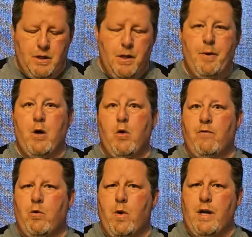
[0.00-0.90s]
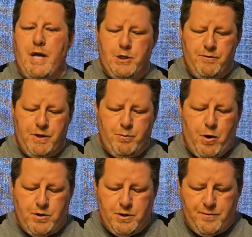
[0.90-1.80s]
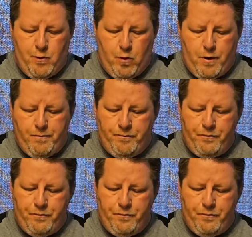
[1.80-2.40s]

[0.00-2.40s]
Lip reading: Let me go over what each of these parts is for.